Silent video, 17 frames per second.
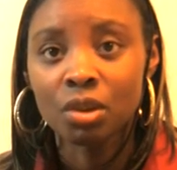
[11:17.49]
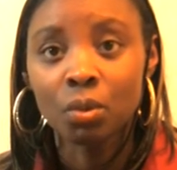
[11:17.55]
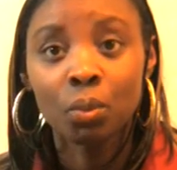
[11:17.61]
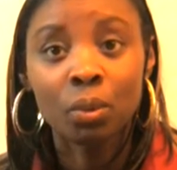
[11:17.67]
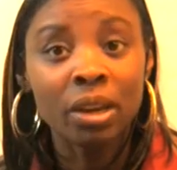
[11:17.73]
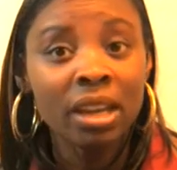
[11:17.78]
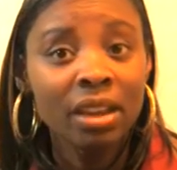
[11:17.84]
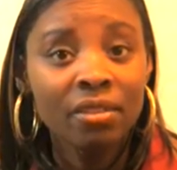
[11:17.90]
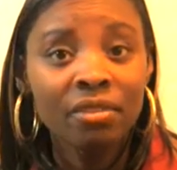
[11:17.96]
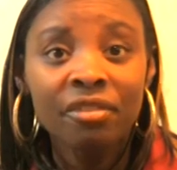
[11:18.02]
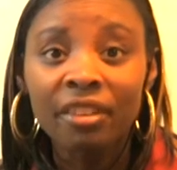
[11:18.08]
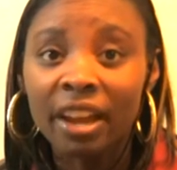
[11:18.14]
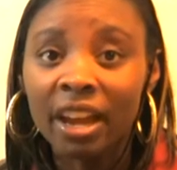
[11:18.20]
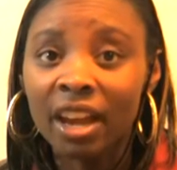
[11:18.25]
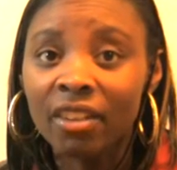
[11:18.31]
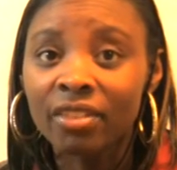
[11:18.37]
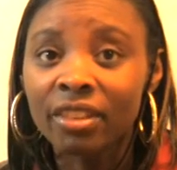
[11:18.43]
we have
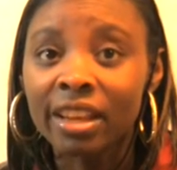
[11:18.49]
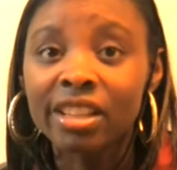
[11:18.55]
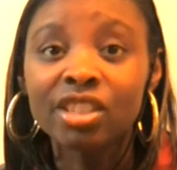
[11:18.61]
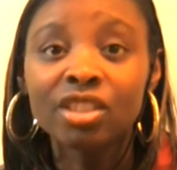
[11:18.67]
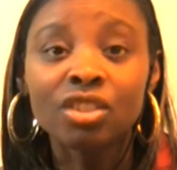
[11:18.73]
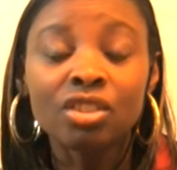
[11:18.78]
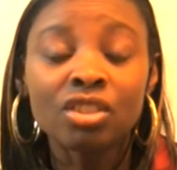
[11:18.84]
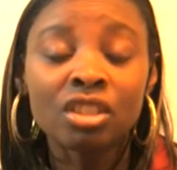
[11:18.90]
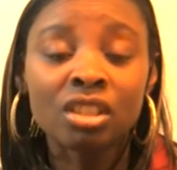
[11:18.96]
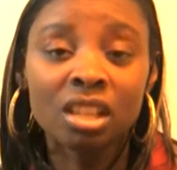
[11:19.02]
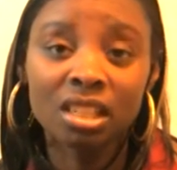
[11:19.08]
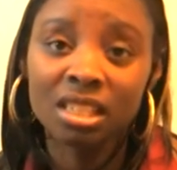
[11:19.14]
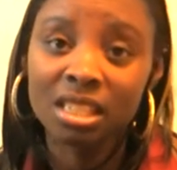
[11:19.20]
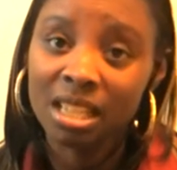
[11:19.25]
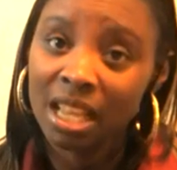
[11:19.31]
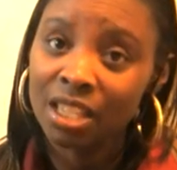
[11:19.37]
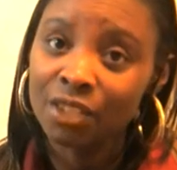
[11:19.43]
found that
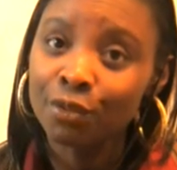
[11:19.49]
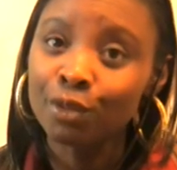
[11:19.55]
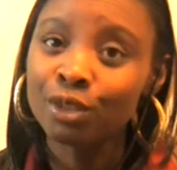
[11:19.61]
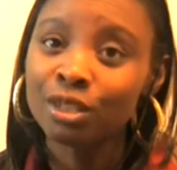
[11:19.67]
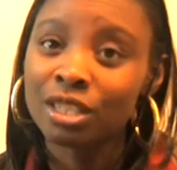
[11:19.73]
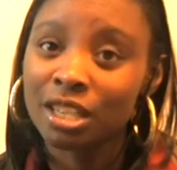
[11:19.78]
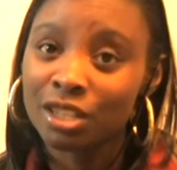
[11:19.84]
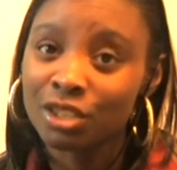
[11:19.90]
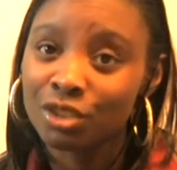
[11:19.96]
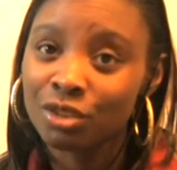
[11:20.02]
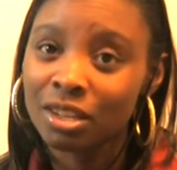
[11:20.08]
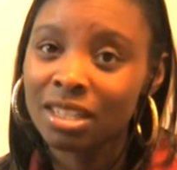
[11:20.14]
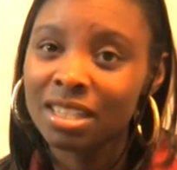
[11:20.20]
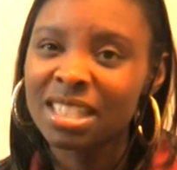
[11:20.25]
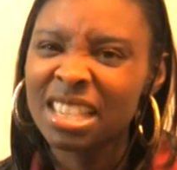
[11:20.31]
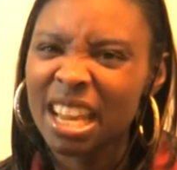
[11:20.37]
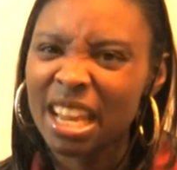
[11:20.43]
successful
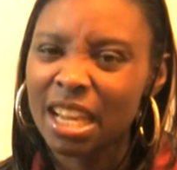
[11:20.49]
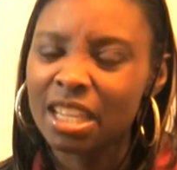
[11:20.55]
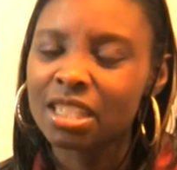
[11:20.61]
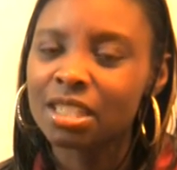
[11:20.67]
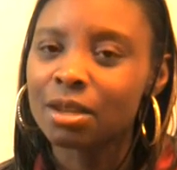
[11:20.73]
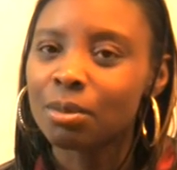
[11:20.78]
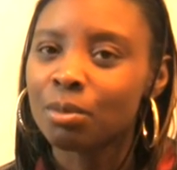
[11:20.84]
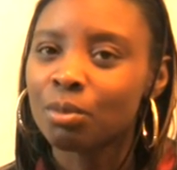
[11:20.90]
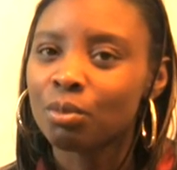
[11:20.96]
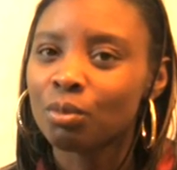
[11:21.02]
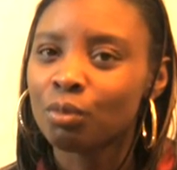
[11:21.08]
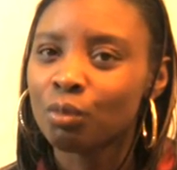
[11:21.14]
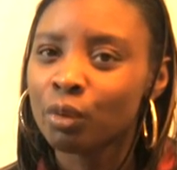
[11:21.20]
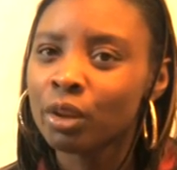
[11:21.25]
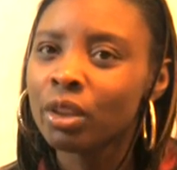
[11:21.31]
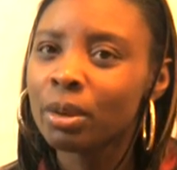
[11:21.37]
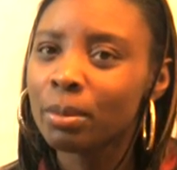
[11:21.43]
districts take some
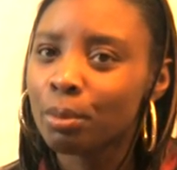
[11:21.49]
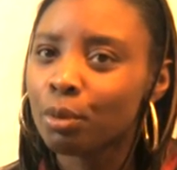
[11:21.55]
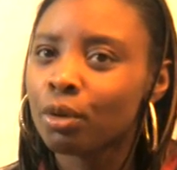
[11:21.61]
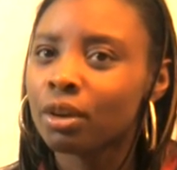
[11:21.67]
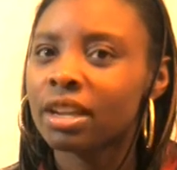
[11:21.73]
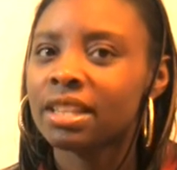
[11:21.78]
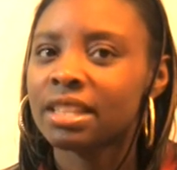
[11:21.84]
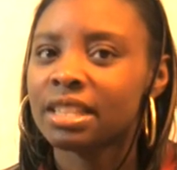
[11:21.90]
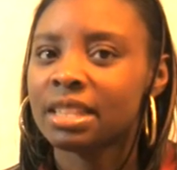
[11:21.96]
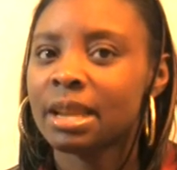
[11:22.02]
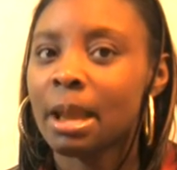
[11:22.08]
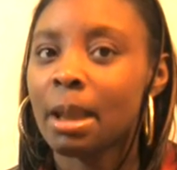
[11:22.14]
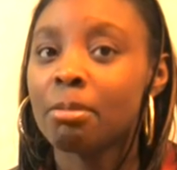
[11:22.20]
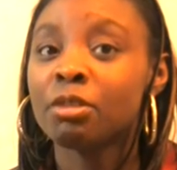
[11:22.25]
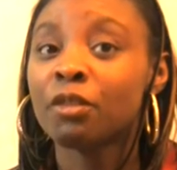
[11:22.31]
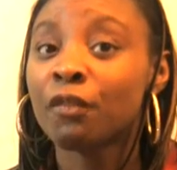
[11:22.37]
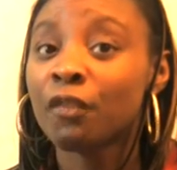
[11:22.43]
real important steps.